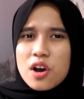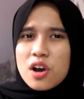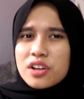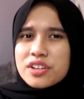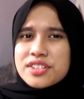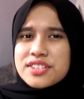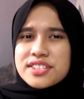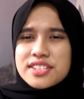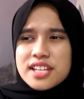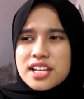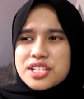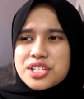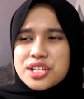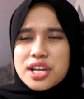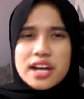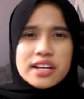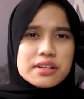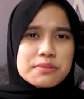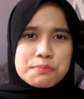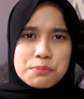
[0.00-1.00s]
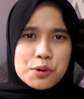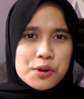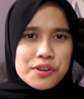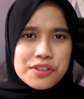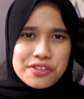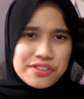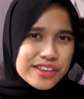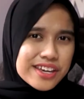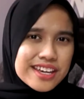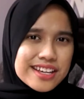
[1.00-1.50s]
on such
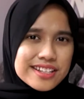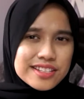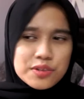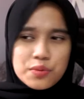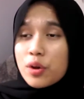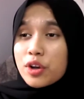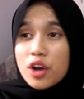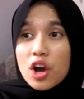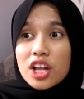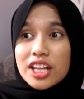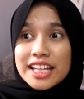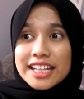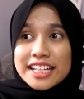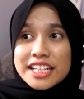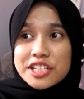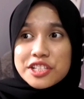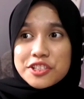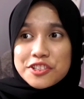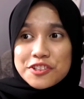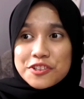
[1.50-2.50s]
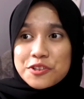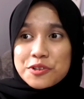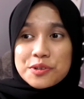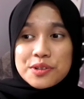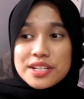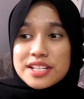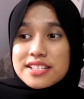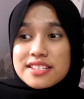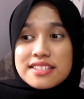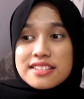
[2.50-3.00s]
unimportant things when all I need to do
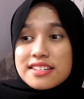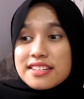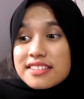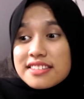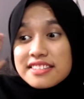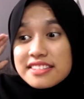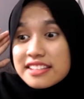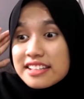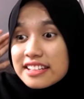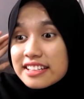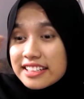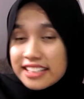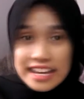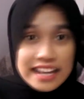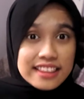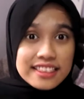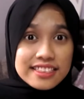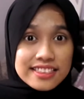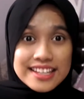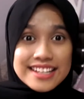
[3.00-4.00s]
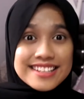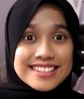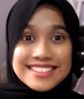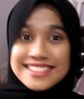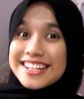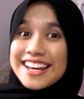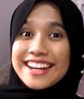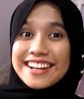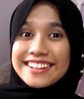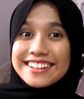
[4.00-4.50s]
is just get things
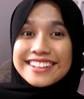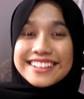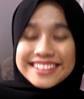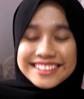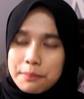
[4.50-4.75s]
done.